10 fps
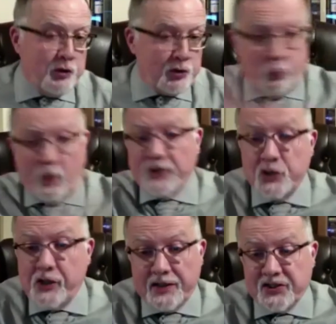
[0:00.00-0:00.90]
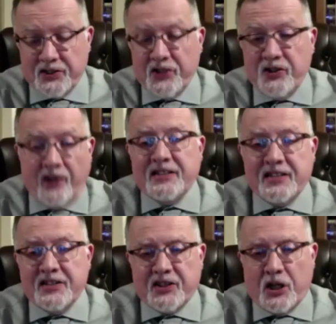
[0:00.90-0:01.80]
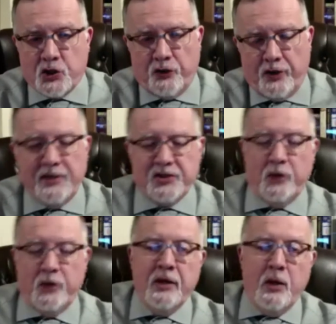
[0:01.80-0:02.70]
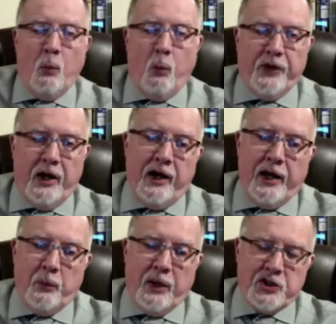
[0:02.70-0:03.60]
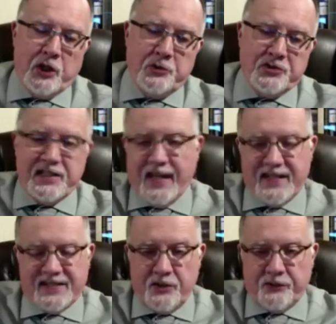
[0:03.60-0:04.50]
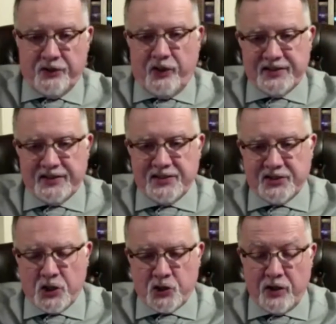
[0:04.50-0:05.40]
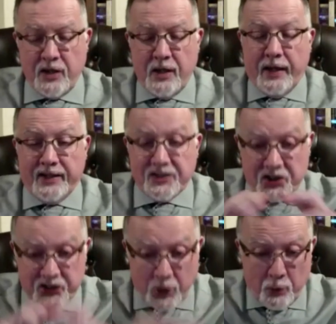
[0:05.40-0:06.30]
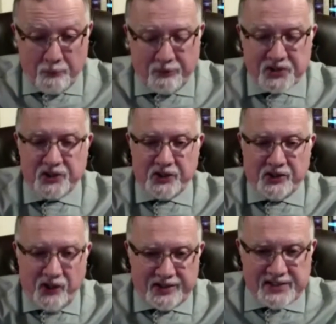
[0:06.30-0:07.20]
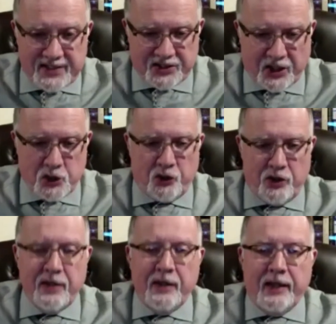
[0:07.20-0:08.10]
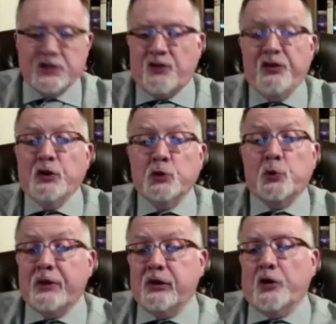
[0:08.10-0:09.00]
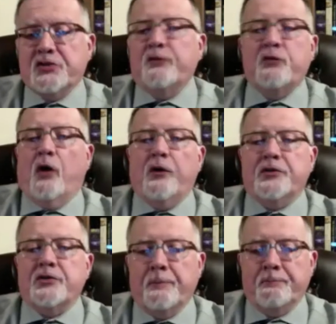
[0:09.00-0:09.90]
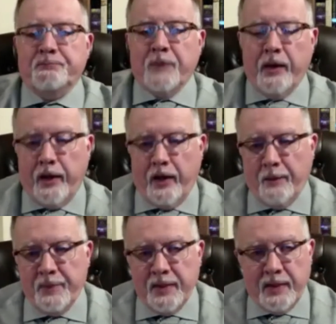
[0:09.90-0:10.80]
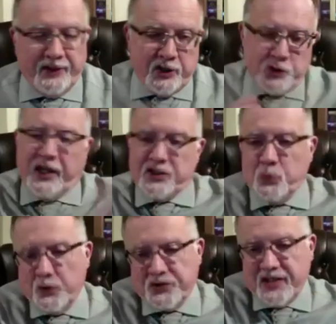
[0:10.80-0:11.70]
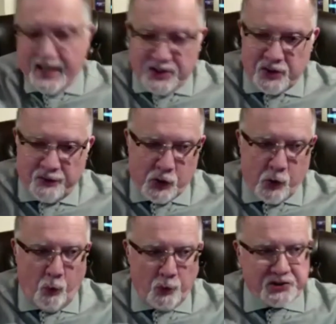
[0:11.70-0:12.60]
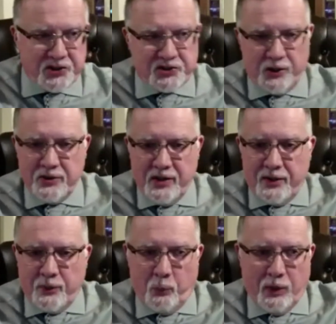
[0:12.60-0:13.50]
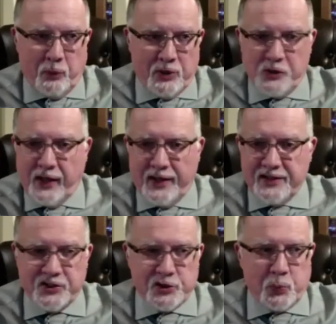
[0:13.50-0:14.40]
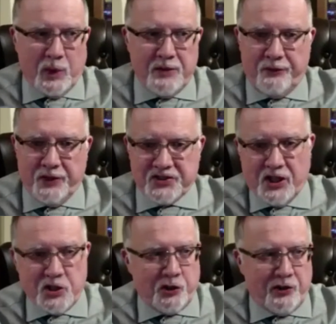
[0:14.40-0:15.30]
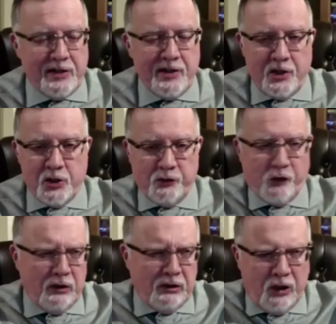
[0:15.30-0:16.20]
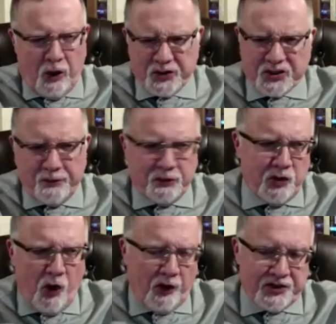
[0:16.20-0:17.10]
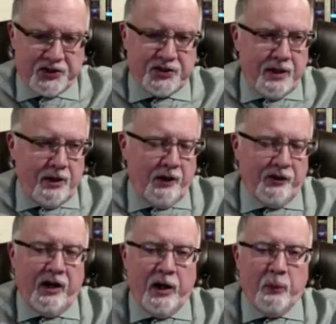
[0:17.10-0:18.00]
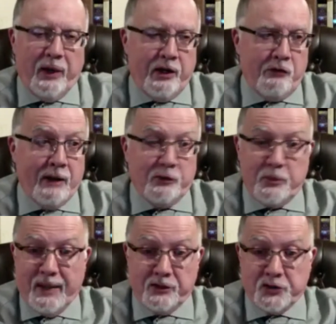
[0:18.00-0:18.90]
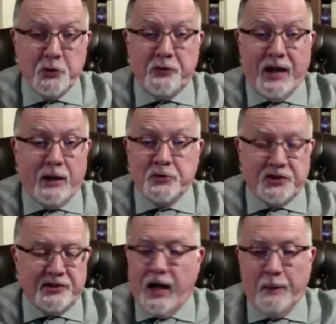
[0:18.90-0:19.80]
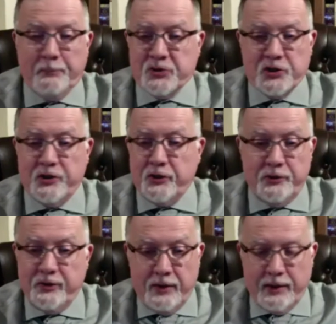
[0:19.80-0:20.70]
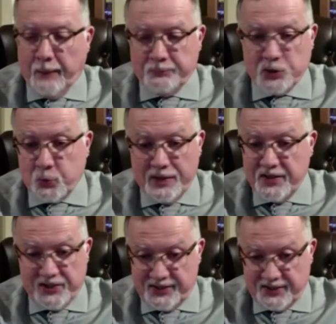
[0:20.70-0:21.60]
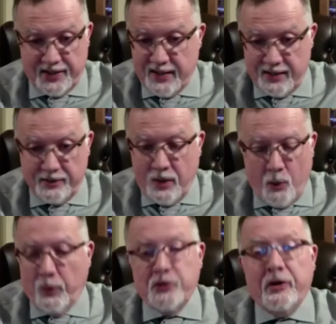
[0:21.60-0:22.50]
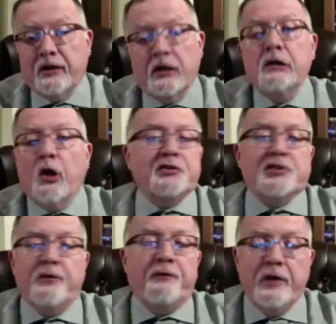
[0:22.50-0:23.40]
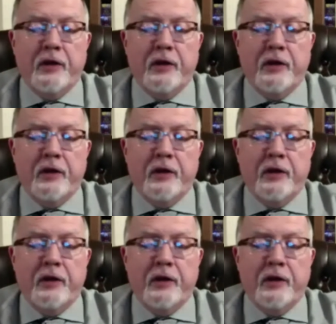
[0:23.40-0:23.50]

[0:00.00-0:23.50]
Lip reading: Once you get to the 19th century, so what the highway shows the 18th and 19th century, and it's so obvious that the 19th century is filled with lots of dots. And then you get towards the end of the course, and so when you get into the 21st century, you've got lots of dots on the highway around about 2000 up to 2016, when you had a lot of